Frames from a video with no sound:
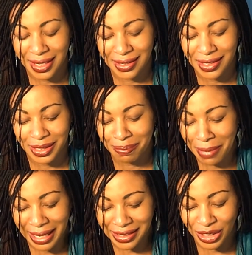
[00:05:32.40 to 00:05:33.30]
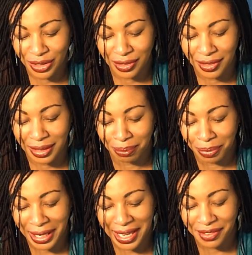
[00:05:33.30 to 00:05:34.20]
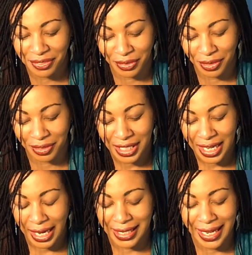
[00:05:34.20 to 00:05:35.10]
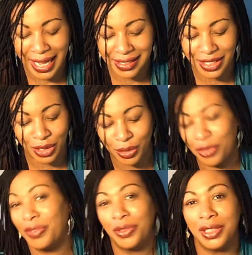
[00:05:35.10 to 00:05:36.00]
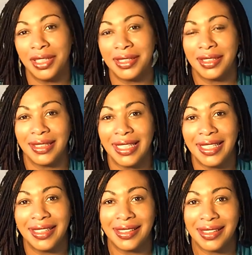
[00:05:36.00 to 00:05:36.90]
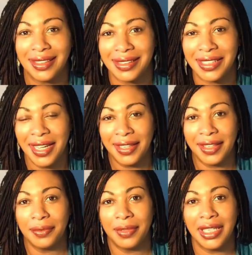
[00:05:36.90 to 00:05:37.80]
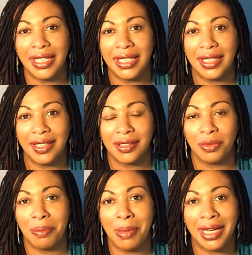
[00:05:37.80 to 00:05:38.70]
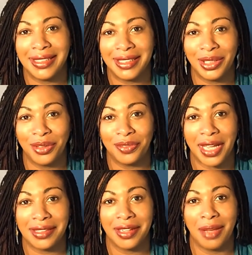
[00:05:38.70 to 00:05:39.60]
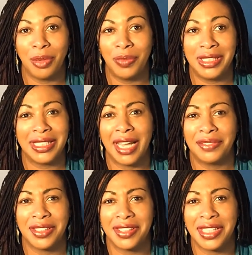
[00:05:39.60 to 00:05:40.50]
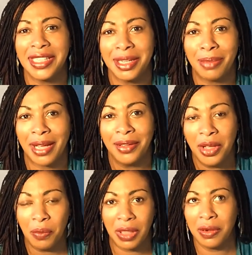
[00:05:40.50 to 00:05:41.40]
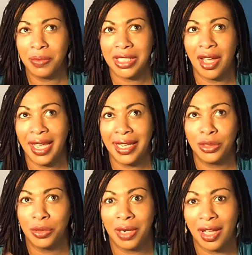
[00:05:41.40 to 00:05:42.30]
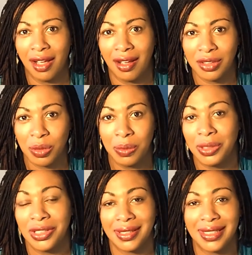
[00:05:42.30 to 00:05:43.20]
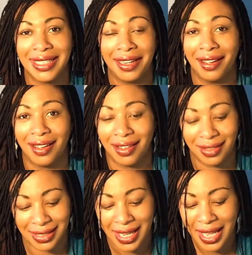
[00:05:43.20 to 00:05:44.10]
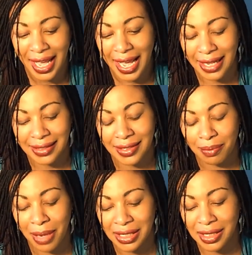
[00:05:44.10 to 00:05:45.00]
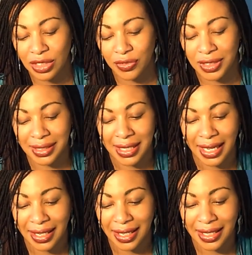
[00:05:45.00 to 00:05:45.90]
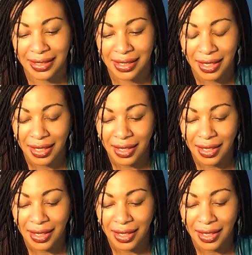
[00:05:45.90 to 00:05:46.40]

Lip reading: it's just magical and playful, and it has a youthfulness and an innocence that really is a reminder of that time when we didn't have to think about whether it was our head or our heart. We were just in our heart. And the message for today is